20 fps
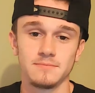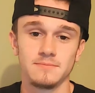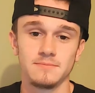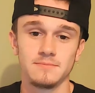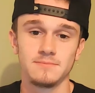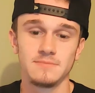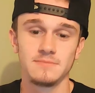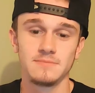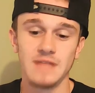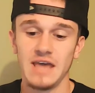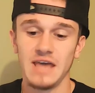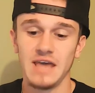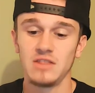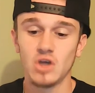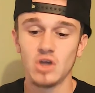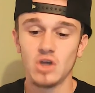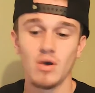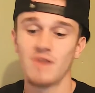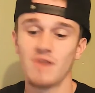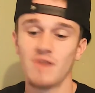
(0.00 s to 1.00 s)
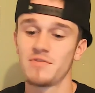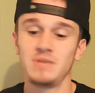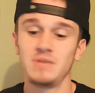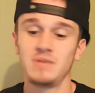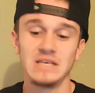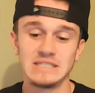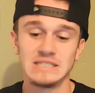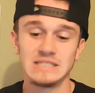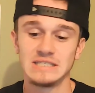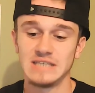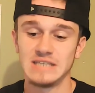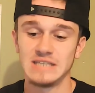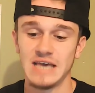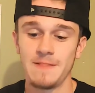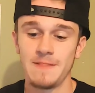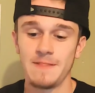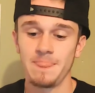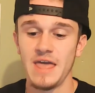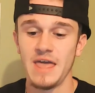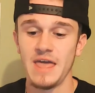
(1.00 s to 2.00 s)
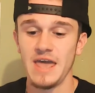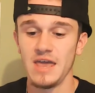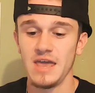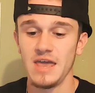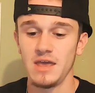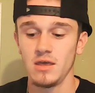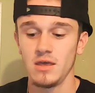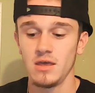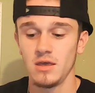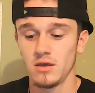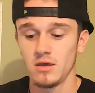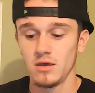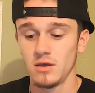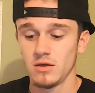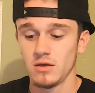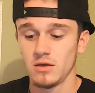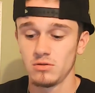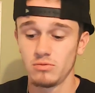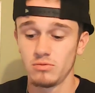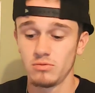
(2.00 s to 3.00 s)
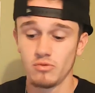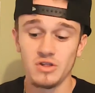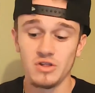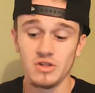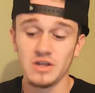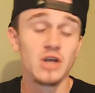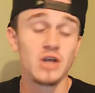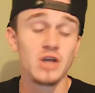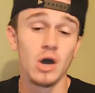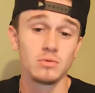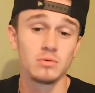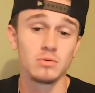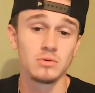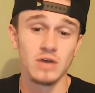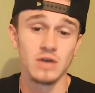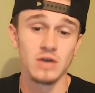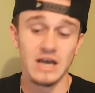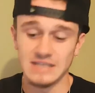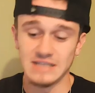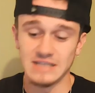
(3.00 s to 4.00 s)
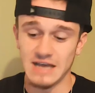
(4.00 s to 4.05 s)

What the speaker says: They don't have the pieces yet. They really don't, you guys.